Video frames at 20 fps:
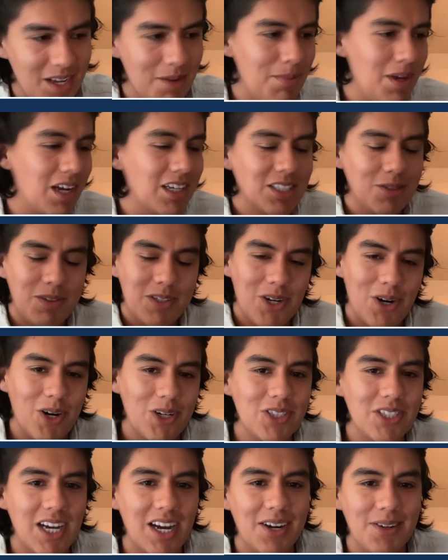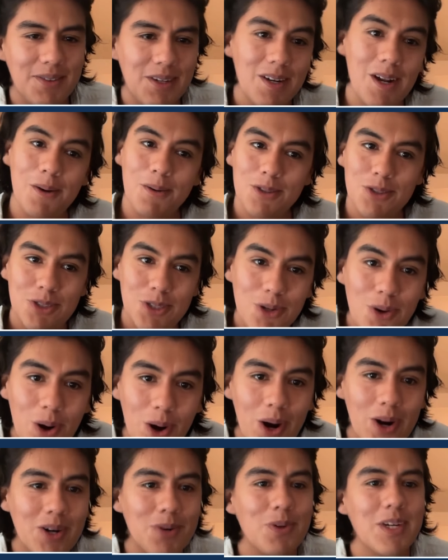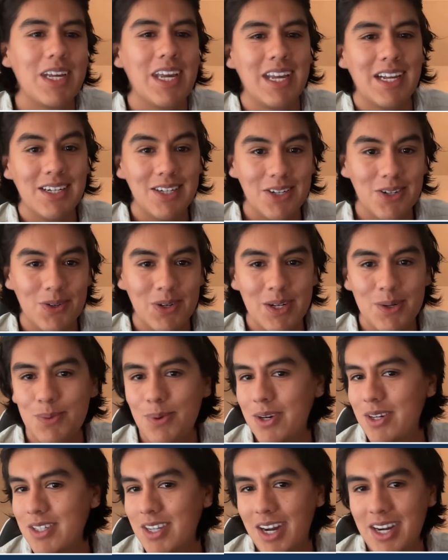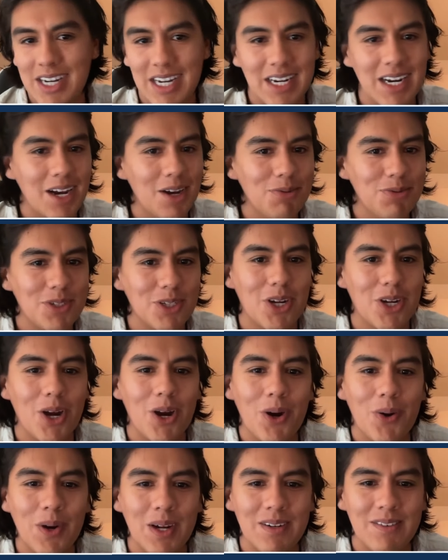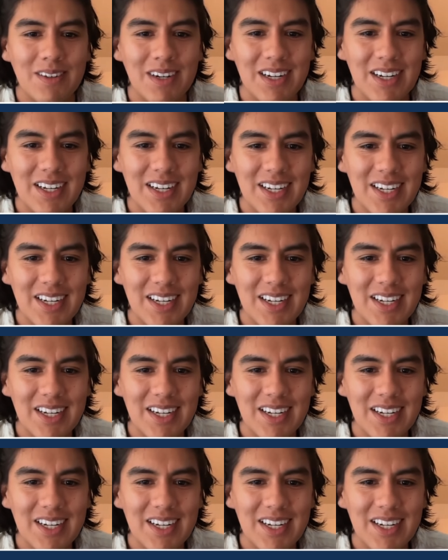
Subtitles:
Because if it turns out, it's too hard and we can't do it, we're young enough to go and